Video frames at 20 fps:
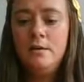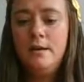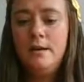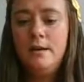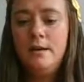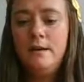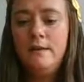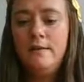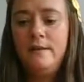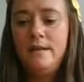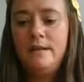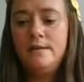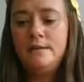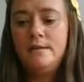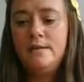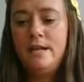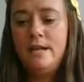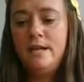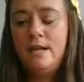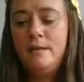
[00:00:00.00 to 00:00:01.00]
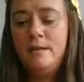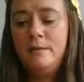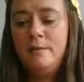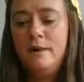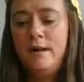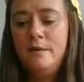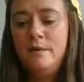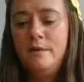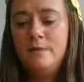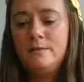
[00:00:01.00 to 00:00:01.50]
and then tighten them
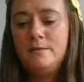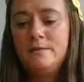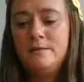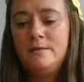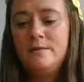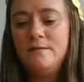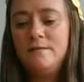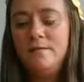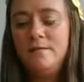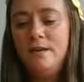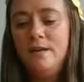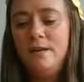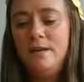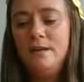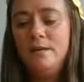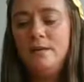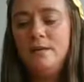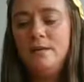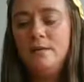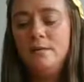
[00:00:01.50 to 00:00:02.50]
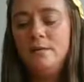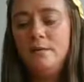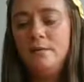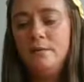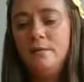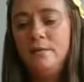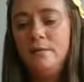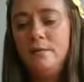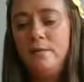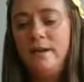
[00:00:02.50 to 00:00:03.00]
how you see fit,
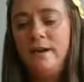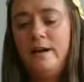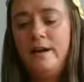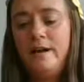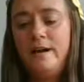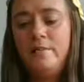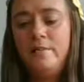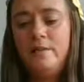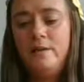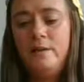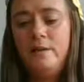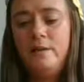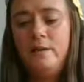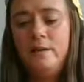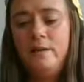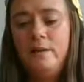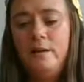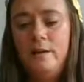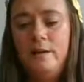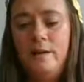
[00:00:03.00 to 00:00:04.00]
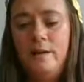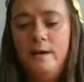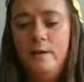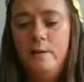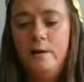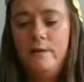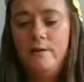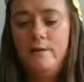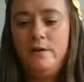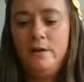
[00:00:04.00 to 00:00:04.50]
wherever and
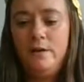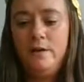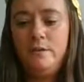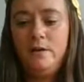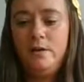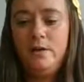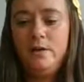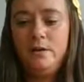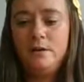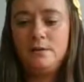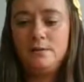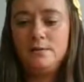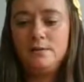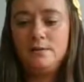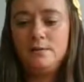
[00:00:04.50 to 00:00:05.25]
however that works.